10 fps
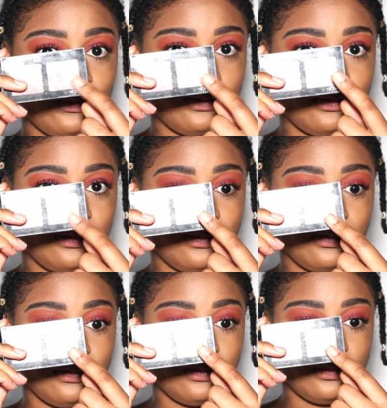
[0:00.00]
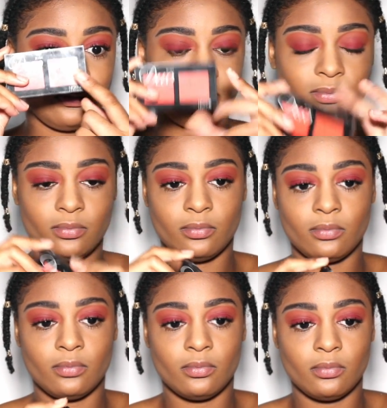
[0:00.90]
Next, I'll be moving
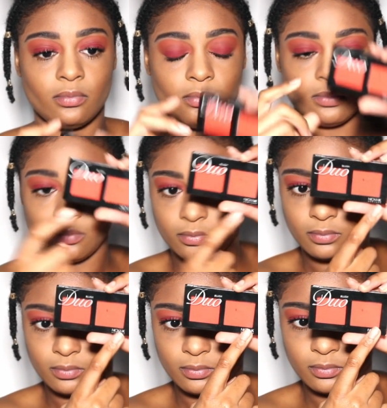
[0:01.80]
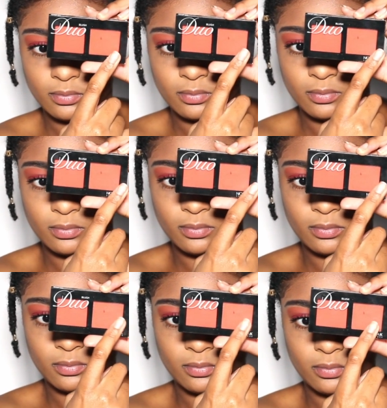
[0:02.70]
on to blush, and
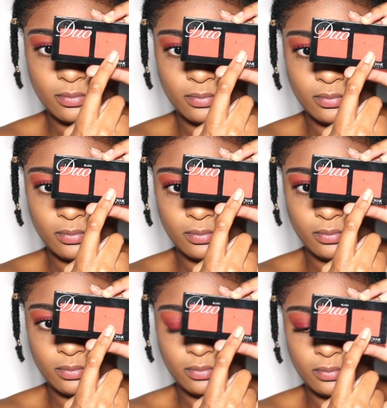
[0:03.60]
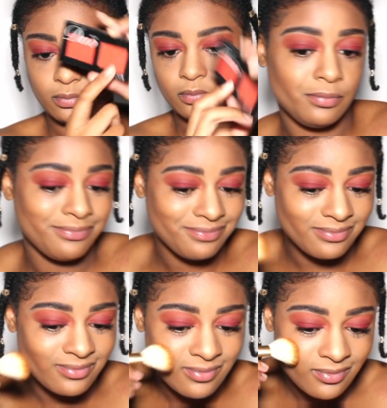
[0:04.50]
I'm using the same as usual, guys,
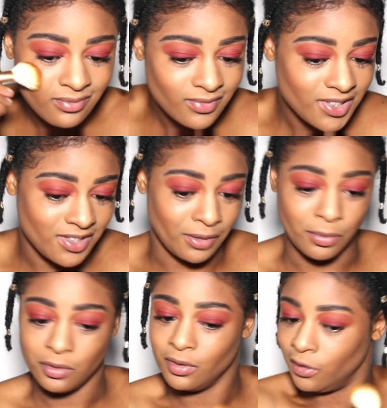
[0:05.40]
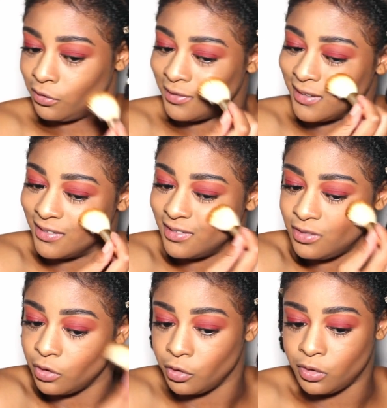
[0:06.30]
the Duo Blush by
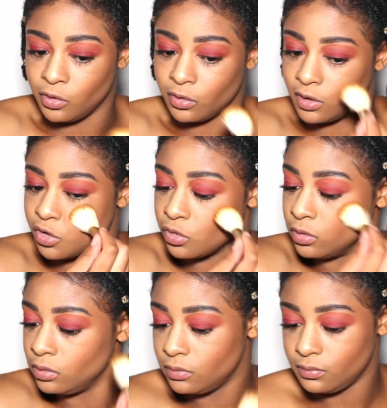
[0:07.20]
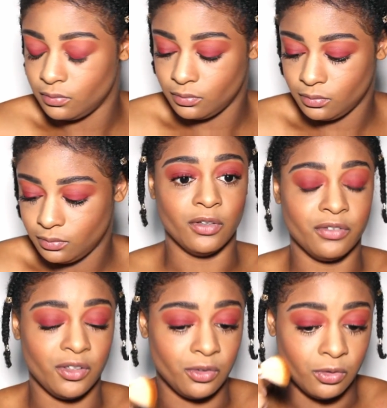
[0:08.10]
NICKAK New York. This is
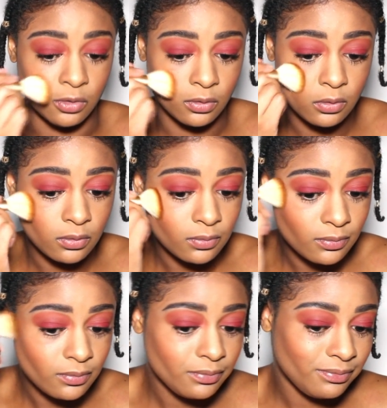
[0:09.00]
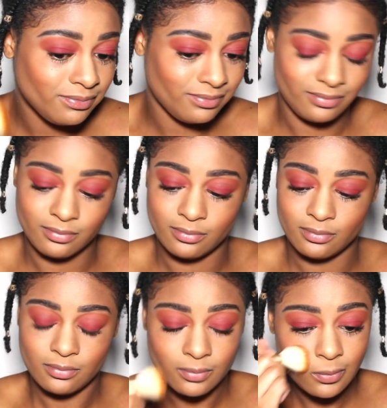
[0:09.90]
like my go-to, I swear. So
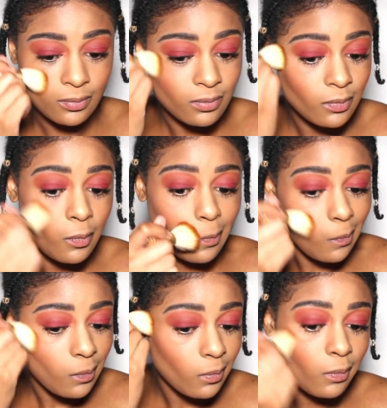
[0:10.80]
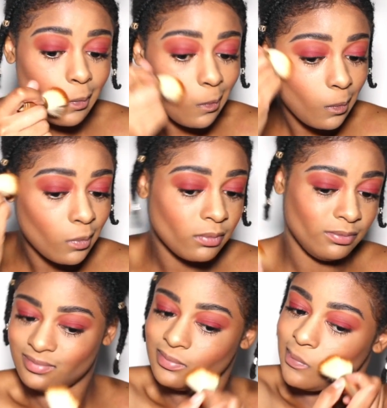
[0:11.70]
yeah, I'm just going to put
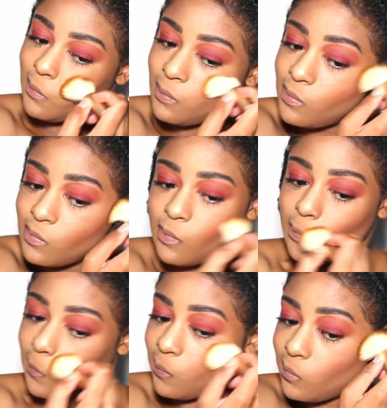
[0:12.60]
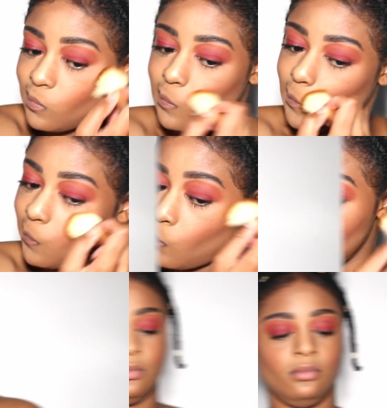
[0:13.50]
that on, and then after that
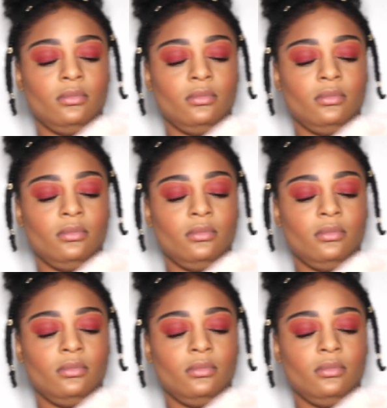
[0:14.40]
I'm going to